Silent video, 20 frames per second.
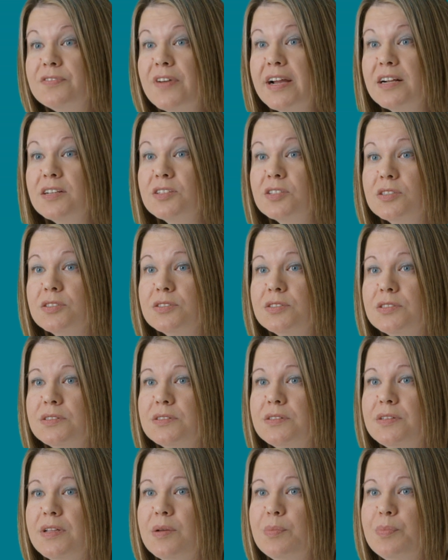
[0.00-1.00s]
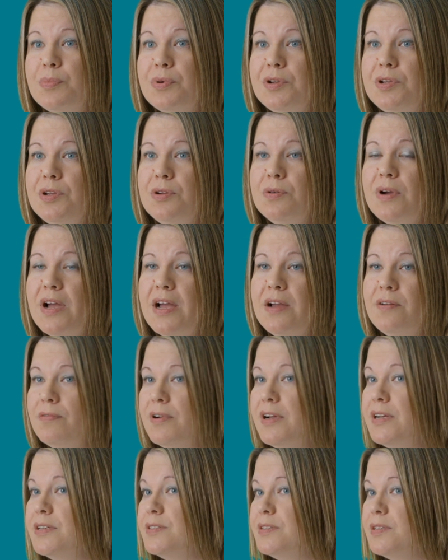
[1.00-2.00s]
factors that put you at
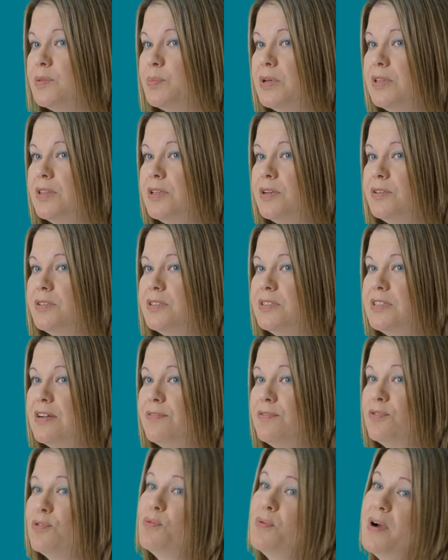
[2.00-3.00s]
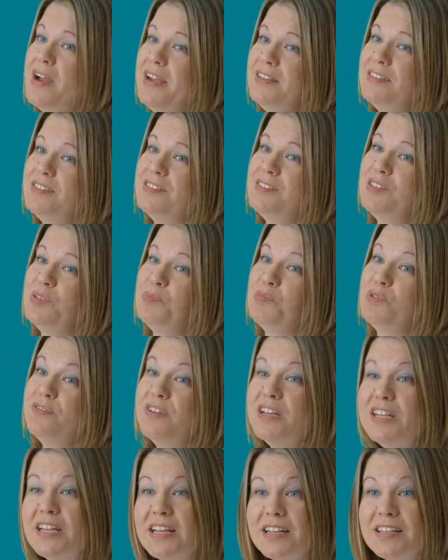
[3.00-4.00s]
risk, but there's several ways to
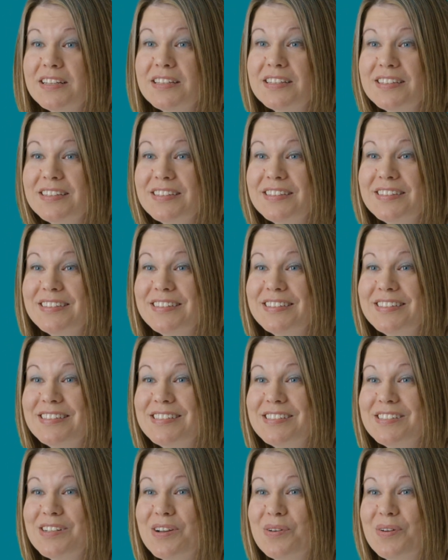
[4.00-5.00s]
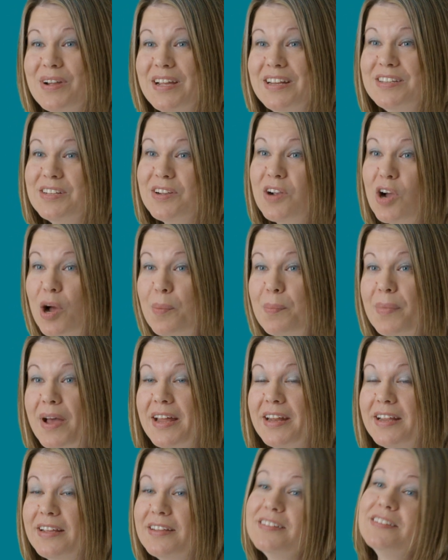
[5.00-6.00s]
prevent it, and to
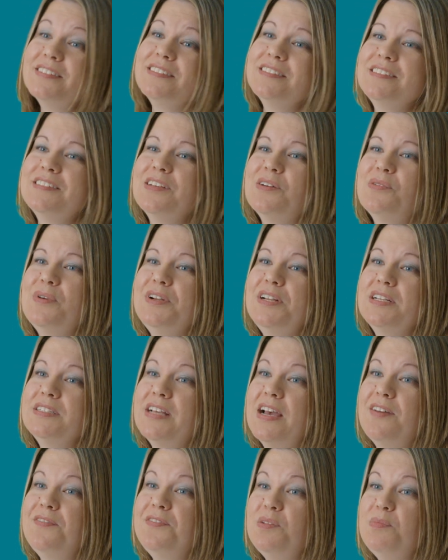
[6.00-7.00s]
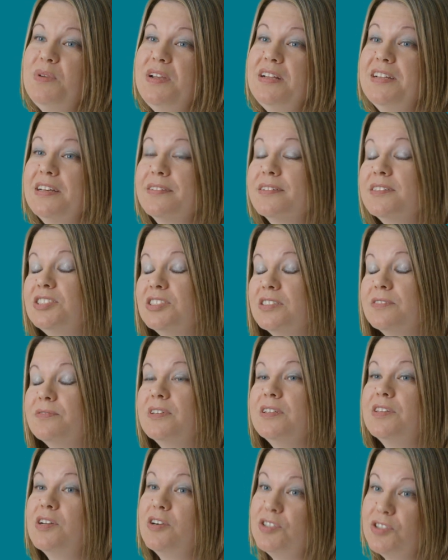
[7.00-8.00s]
combat it. So we just have to be diligent with our